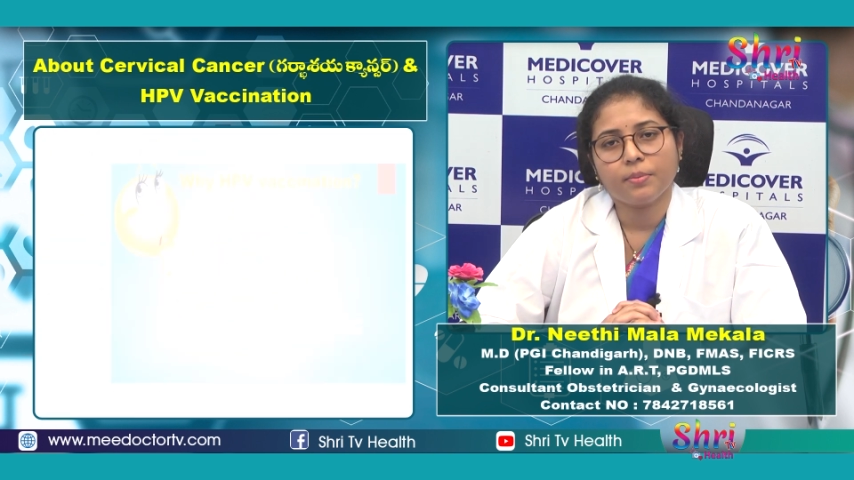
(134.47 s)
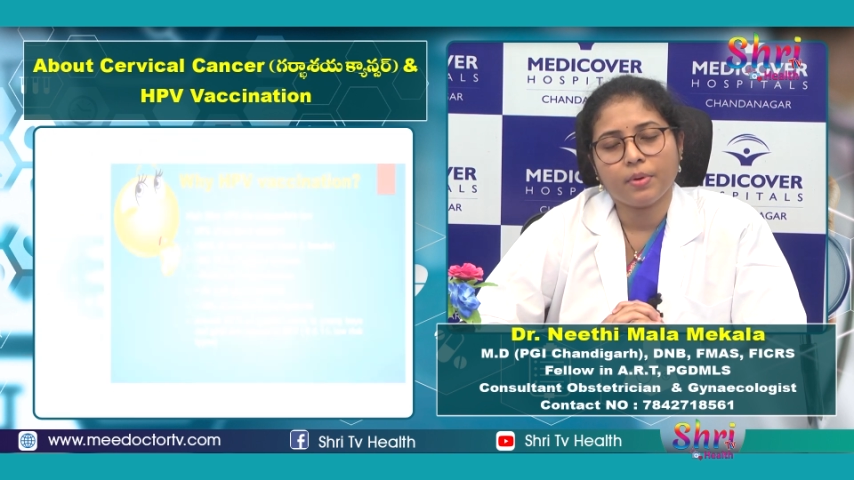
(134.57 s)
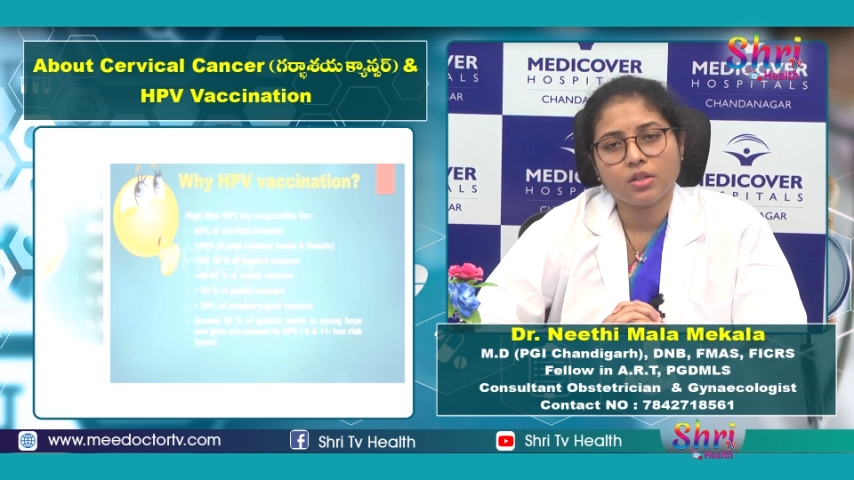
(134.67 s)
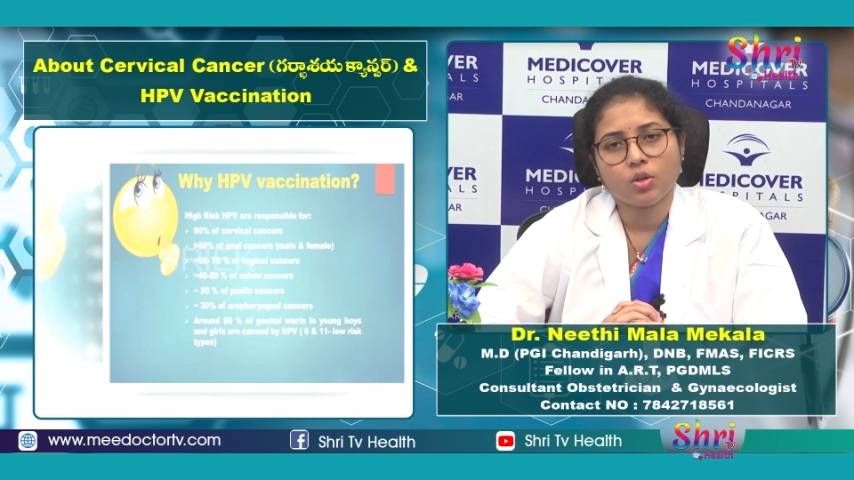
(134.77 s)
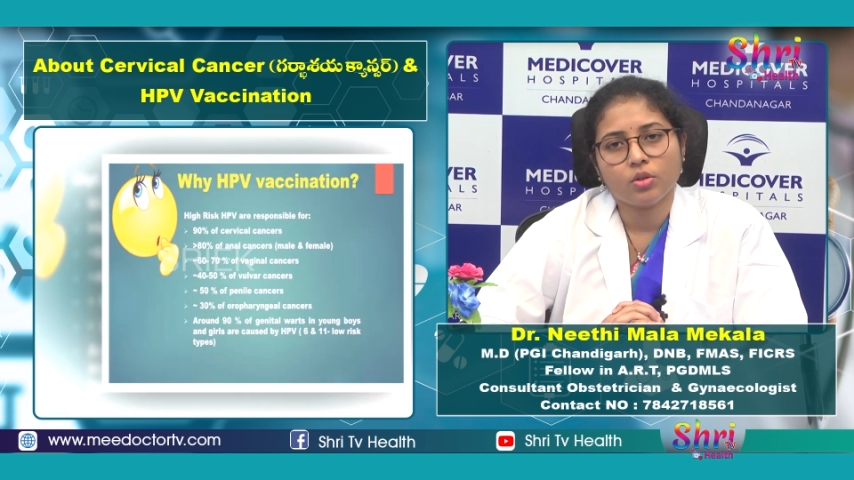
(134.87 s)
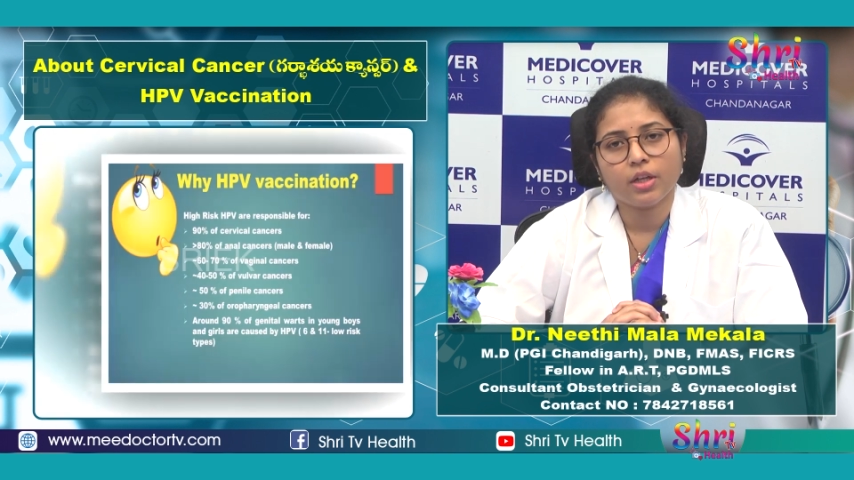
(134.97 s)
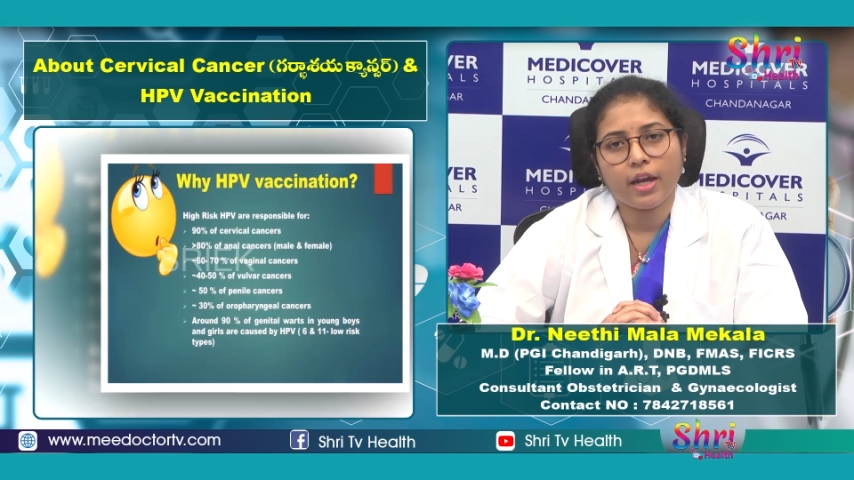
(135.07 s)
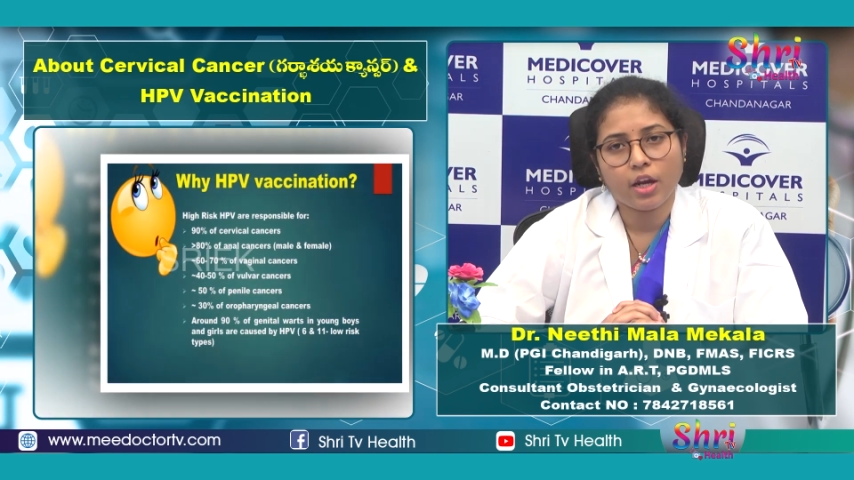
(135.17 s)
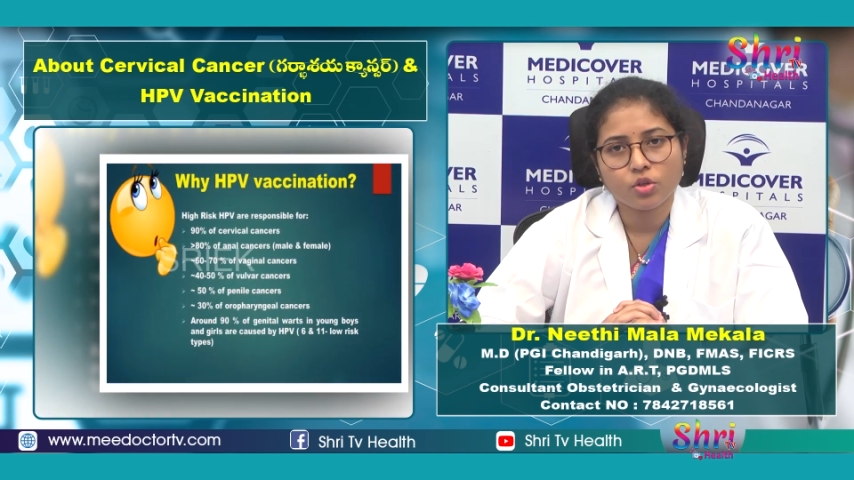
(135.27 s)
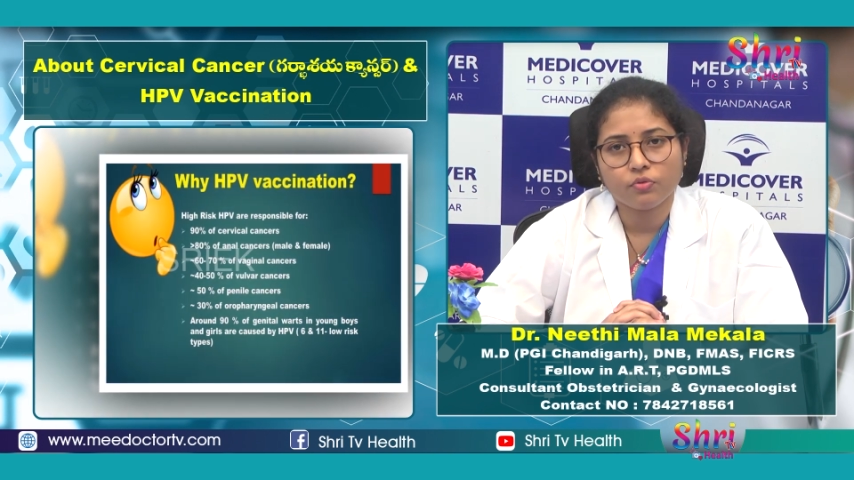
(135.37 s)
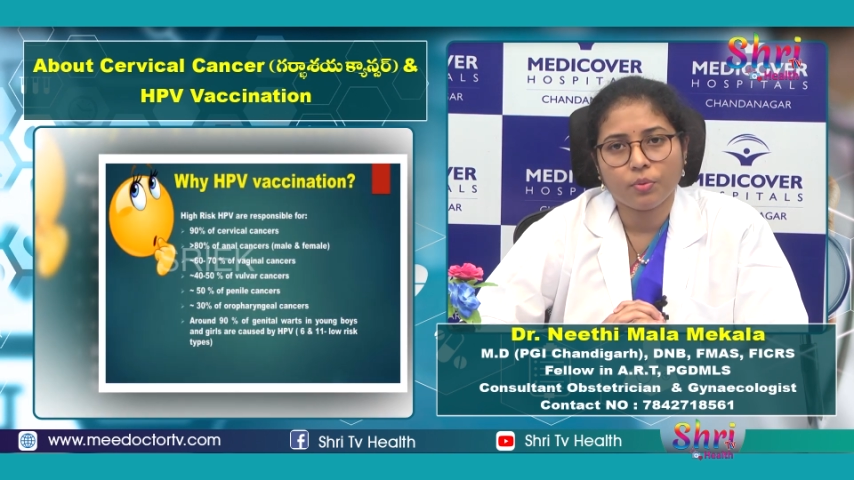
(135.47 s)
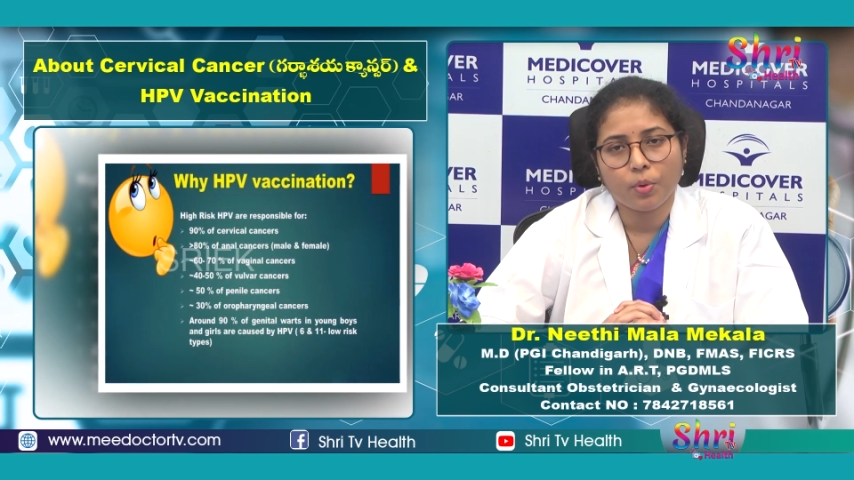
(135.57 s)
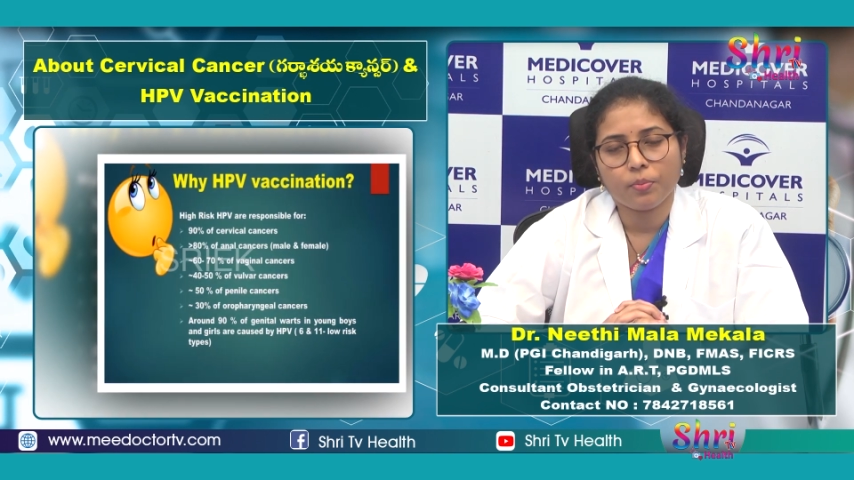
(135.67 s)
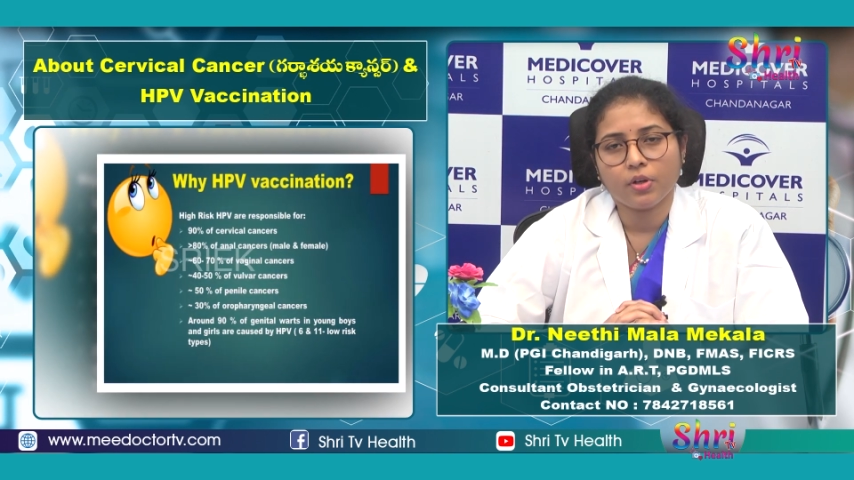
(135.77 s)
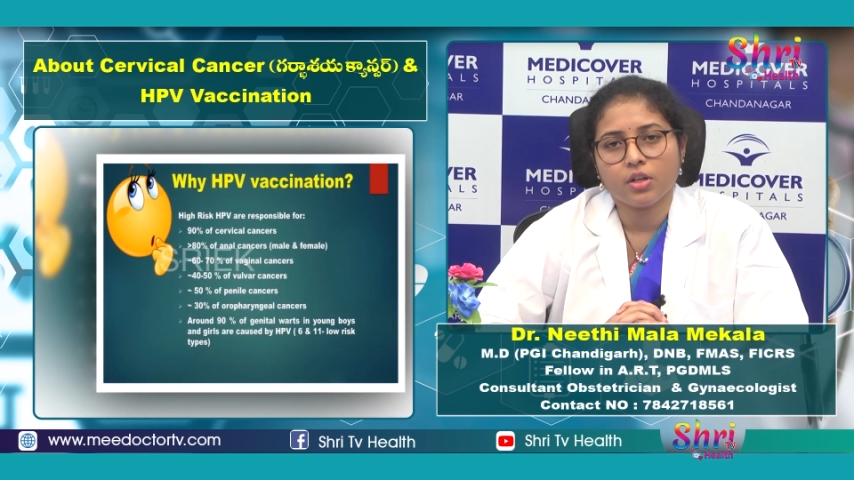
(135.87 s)
depends on the age of the
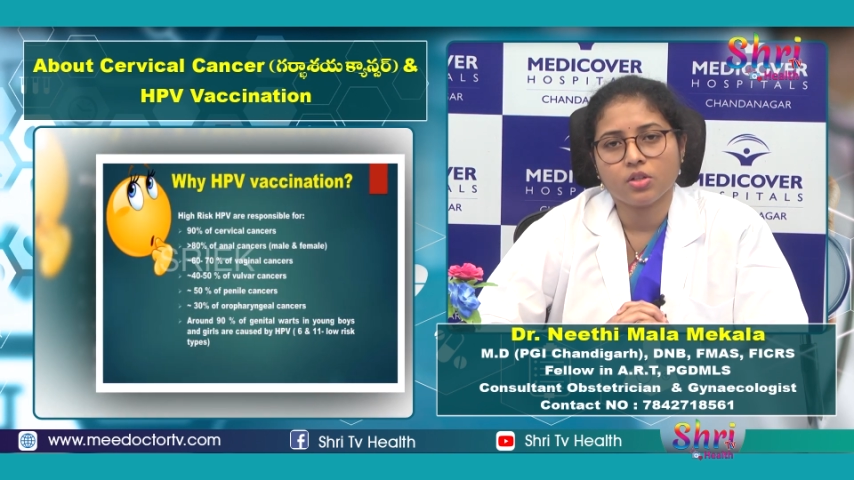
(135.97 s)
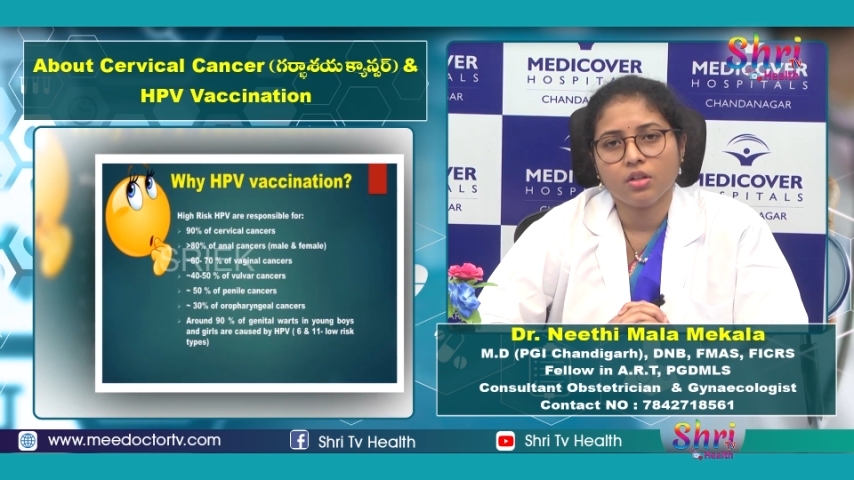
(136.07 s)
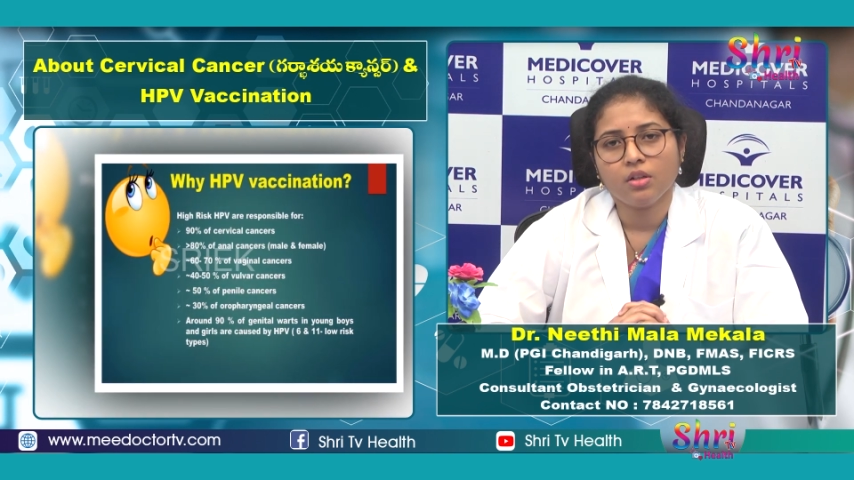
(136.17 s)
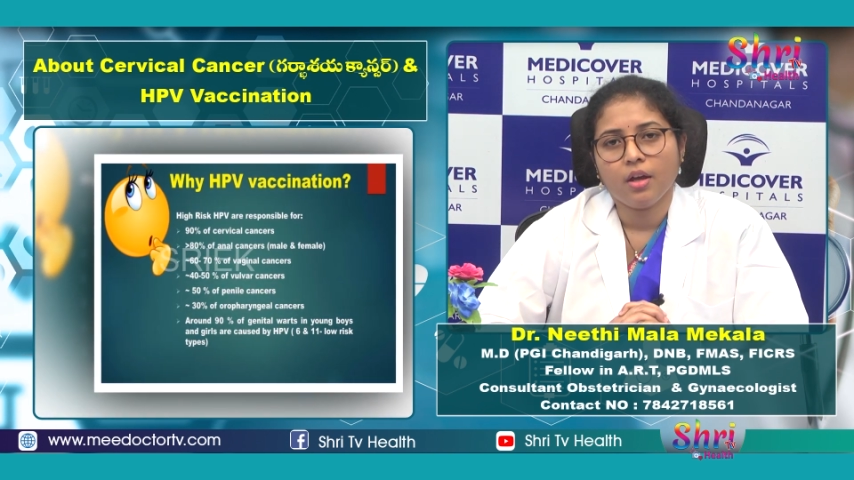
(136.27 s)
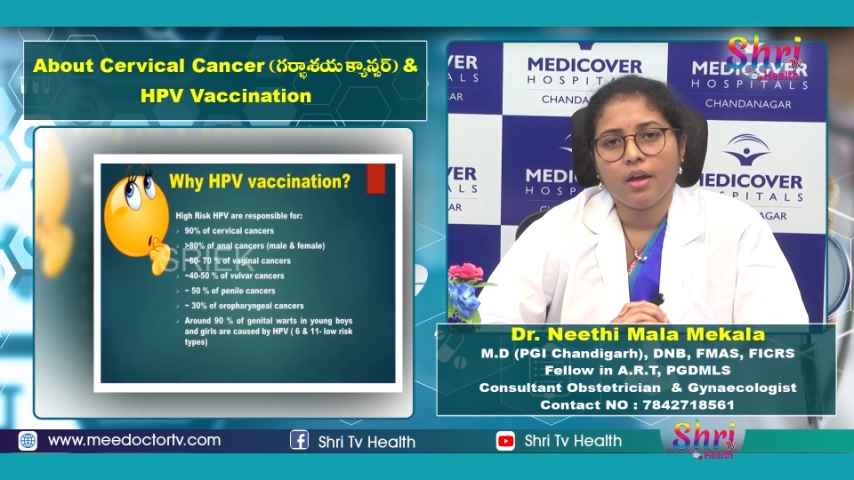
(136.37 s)
population.